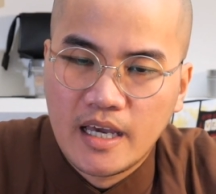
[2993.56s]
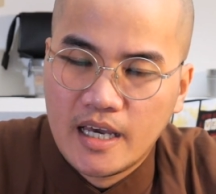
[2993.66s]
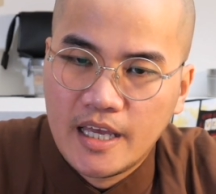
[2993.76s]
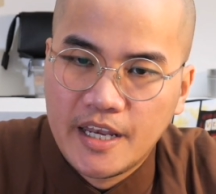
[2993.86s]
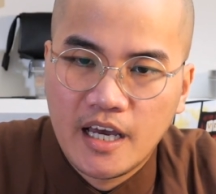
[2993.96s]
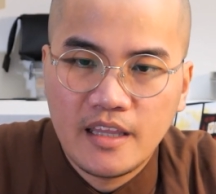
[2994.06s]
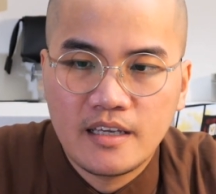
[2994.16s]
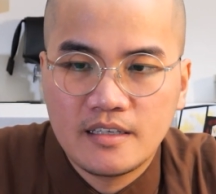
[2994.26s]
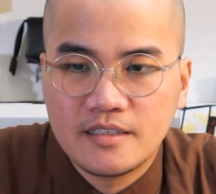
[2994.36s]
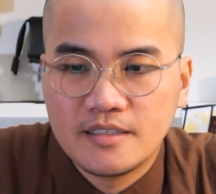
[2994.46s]

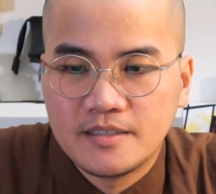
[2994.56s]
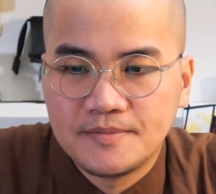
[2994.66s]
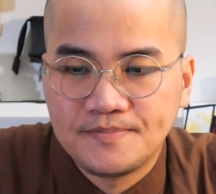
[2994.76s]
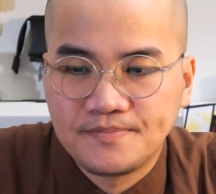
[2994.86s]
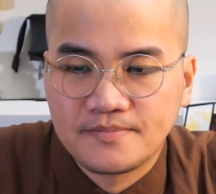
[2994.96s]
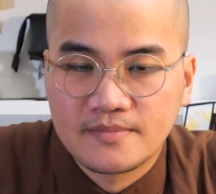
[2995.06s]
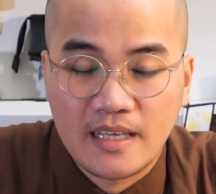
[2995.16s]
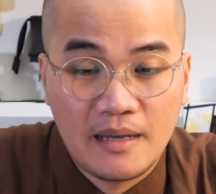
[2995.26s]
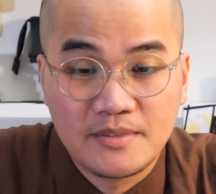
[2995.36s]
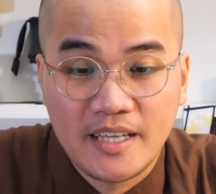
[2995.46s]
Another,
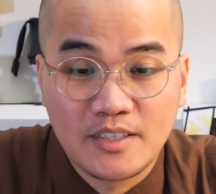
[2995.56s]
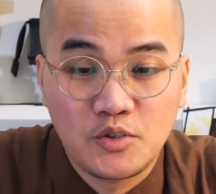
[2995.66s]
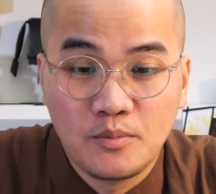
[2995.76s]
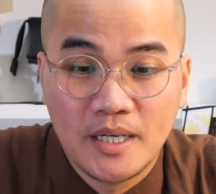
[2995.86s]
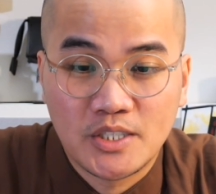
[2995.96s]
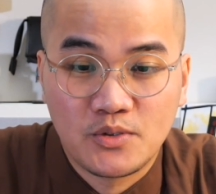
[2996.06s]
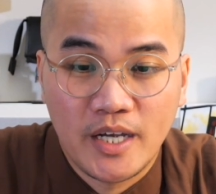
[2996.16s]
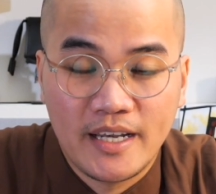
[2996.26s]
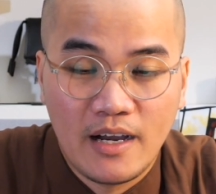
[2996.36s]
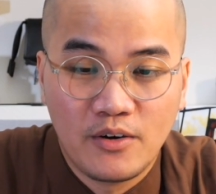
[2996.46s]
I'm saying too much
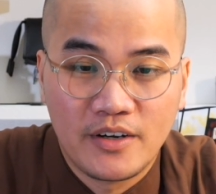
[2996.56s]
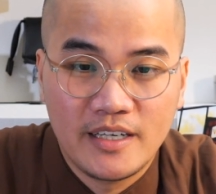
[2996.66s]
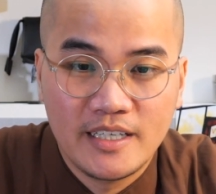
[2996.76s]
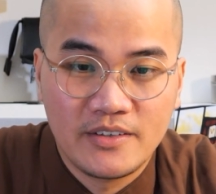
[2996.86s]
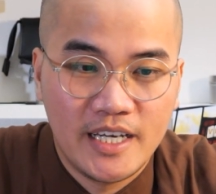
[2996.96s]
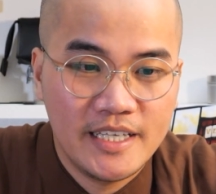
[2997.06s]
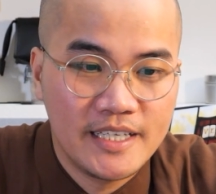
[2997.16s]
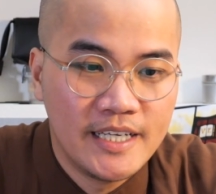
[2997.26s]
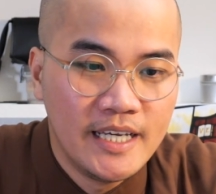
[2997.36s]
right now already, right?